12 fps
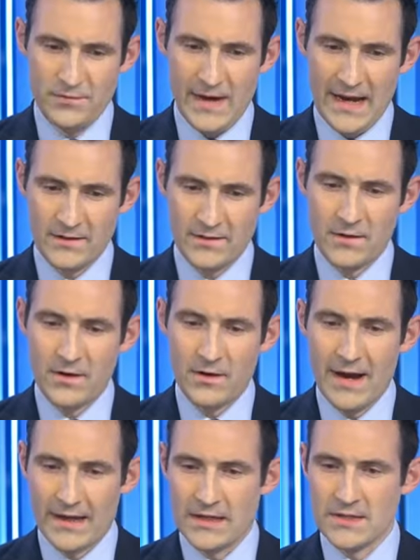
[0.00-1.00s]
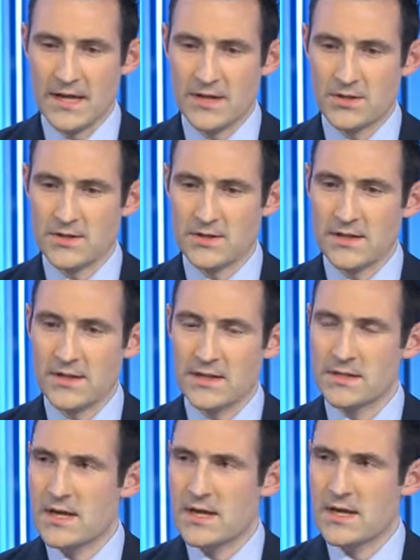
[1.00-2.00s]
the fact that there are accusations that
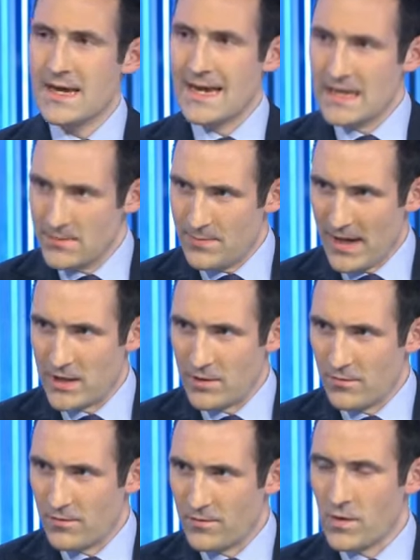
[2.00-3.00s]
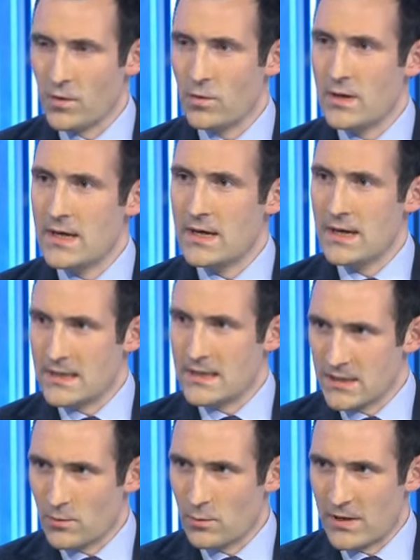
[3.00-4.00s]
this independent review
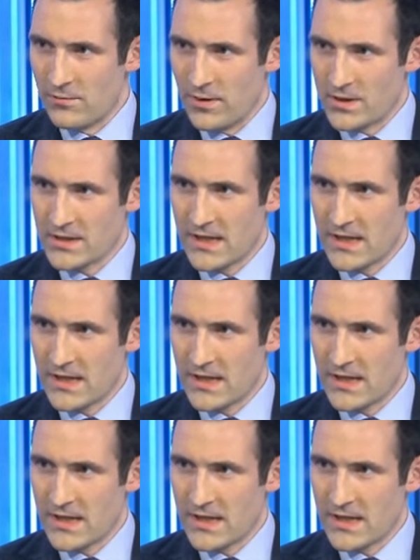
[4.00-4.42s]
into the Windrush